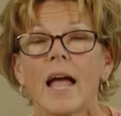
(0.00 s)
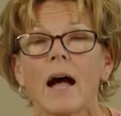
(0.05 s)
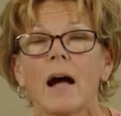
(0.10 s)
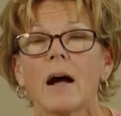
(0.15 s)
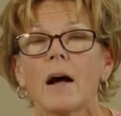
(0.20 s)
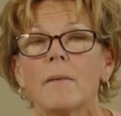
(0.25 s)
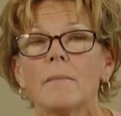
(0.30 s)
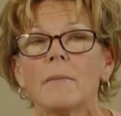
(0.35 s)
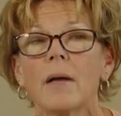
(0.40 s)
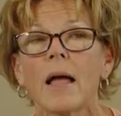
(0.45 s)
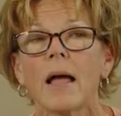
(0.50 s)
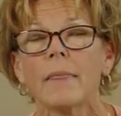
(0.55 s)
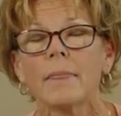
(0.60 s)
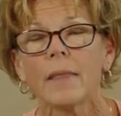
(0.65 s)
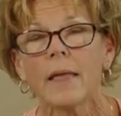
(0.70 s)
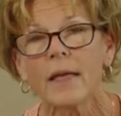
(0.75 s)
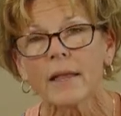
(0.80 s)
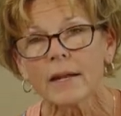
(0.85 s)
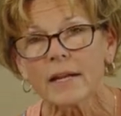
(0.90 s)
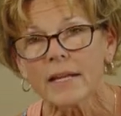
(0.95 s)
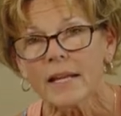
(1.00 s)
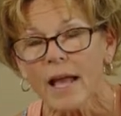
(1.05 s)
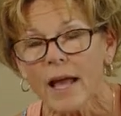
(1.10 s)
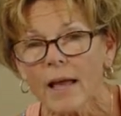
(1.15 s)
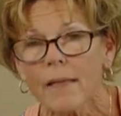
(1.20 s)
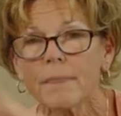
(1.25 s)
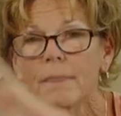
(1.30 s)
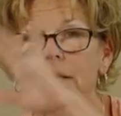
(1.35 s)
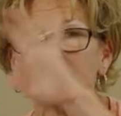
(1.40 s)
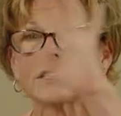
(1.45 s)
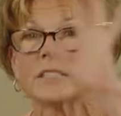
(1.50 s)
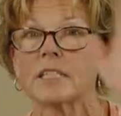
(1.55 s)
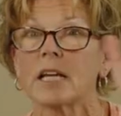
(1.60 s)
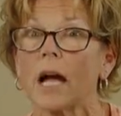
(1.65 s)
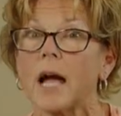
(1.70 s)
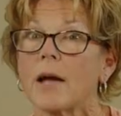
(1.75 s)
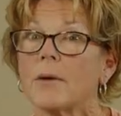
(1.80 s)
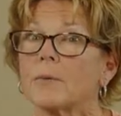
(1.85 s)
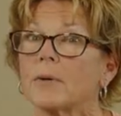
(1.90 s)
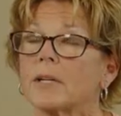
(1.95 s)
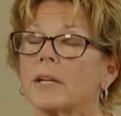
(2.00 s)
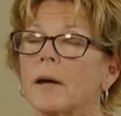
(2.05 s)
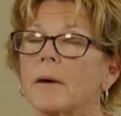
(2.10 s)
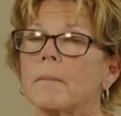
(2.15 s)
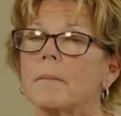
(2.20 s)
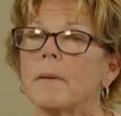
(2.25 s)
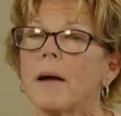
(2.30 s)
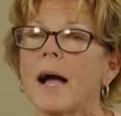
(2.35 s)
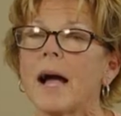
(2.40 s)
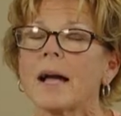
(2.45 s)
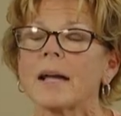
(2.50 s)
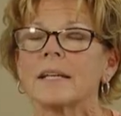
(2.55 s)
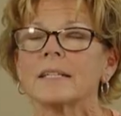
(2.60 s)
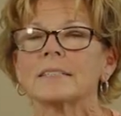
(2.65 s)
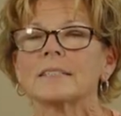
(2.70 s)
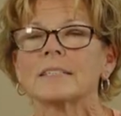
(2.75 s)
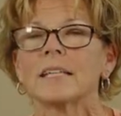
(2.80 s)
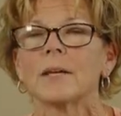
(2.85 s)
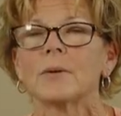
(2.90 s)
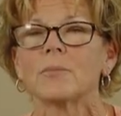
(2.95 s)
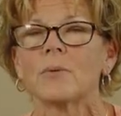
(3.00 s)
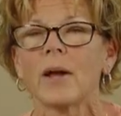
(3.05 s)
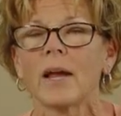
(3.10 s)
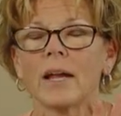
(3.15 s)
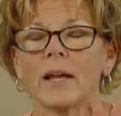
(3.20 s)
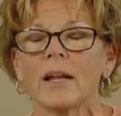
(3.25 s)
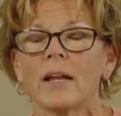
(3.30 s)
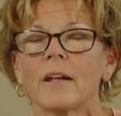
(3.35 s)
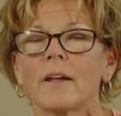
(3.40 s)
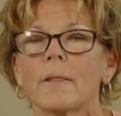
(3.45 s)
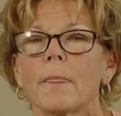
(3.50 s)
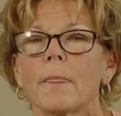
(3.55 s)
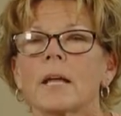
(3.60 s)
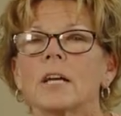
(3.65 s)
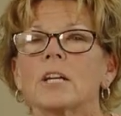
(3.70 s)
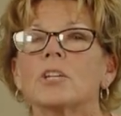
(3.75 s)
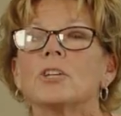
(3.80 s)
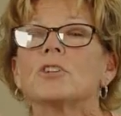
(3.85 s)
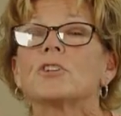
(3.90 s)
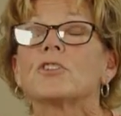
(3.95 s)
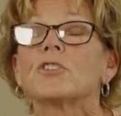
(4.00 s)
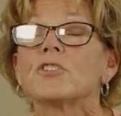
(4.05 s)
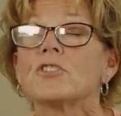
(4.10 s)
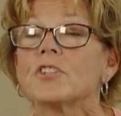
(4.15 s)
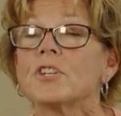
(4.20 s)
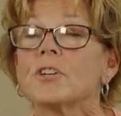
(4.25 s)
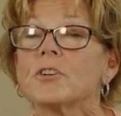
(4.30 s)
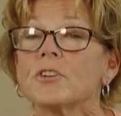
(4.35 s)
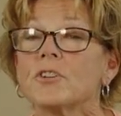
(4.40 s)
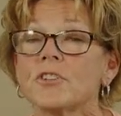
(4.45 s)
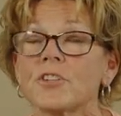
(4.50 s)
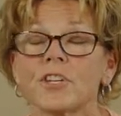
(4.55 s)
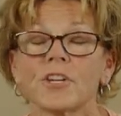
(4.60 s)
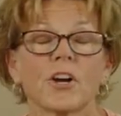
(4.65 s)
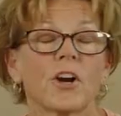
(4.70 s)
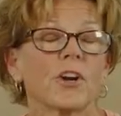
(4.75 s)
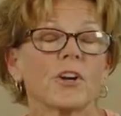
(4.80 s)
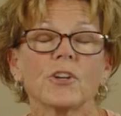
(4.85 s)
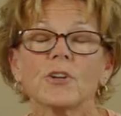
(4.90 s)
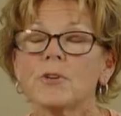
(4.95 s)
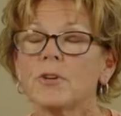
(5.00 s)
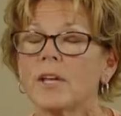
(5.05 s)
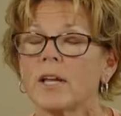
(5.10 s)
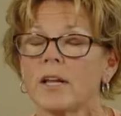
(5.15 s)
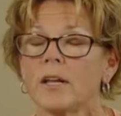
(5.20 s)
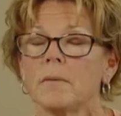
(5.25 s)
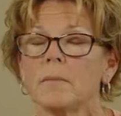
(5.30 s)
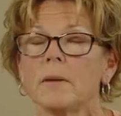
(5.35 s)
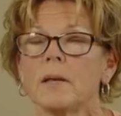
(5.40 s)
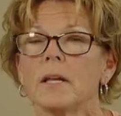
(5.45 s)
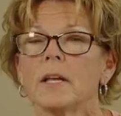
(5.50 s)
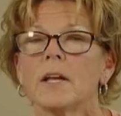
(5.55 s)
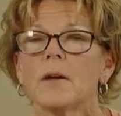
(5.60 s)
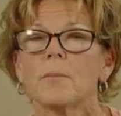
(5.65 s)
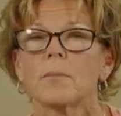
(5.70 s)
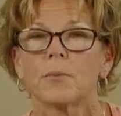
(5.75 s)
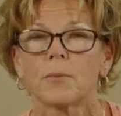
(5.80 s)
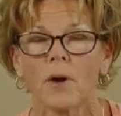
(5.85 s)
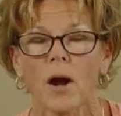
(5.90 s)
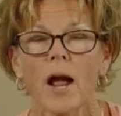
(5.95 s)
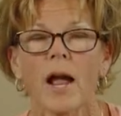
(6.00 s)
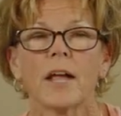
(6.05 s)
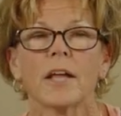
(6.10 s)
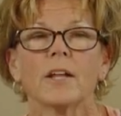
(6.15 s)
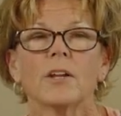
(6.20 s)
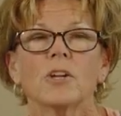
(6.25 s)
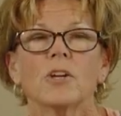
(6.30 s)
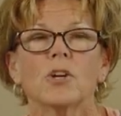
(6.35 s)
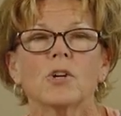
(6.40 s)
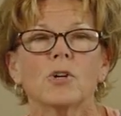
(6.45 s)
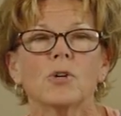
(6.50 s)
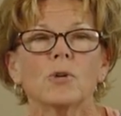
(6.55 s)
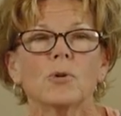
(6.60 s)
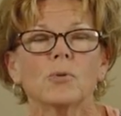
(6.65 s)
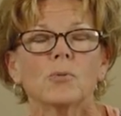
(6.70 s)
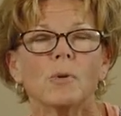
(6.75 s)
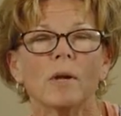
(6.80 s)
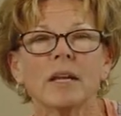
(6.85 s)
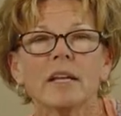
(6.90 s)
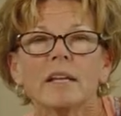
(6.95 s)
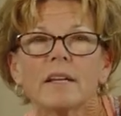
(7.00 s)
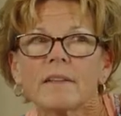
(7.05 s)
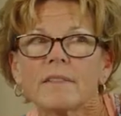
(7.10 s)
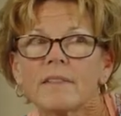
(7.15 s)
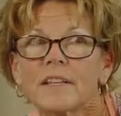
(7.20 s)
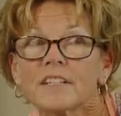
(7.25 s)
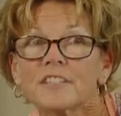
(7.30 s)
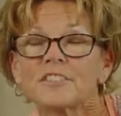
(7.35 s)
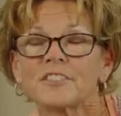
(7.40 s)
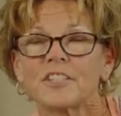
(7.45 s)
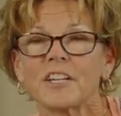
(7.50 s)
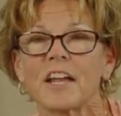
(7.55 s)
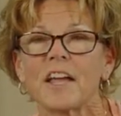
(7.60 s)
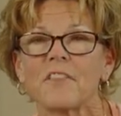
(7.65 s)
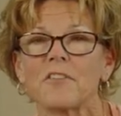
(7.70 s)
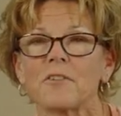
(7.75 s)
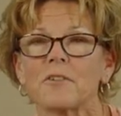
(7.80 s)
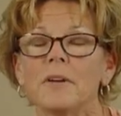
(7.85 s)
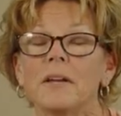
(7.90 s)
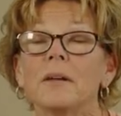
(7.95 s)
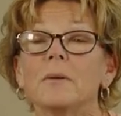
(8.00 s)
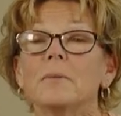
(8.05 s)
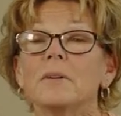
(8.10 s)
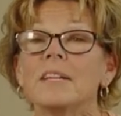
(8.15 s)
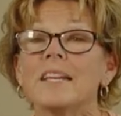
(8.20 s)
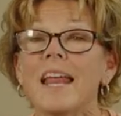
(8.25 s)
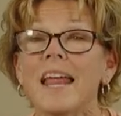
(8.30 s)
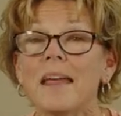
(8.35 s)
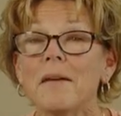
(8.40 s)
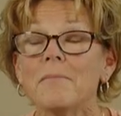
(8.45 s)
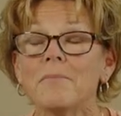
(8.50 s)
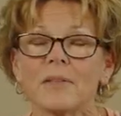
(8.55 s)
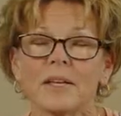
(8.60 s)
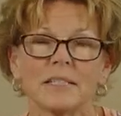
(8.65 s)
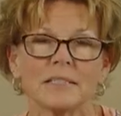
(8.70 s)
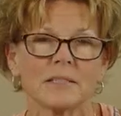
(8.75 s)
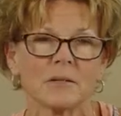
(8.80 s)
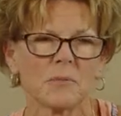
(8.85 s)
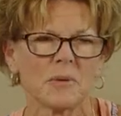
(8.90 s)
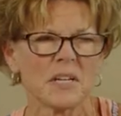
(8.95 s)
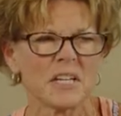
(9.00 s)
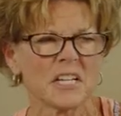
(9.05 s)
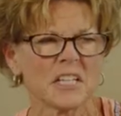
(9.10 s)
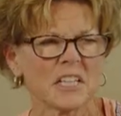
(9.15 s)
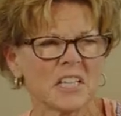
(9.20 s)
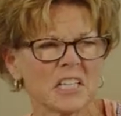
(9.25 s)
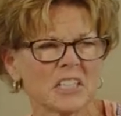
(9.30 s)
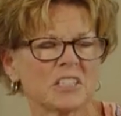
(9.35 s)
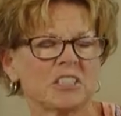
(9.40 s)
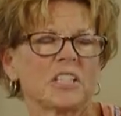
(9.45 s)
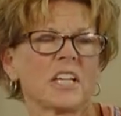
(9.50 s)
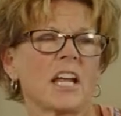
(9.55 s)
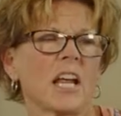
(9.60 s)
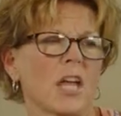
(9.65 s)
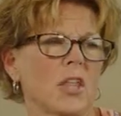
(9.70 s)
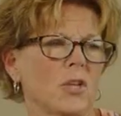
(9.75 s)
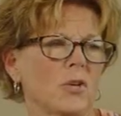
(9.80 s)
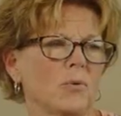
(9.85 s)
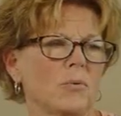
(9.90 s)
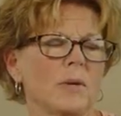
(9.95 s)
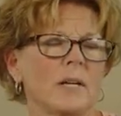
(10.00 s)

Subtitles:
And then again, this guy would come back and say, wait, you're seriously, are you kidding me? Brian, who we did this together, and he would name things, and we did this together, and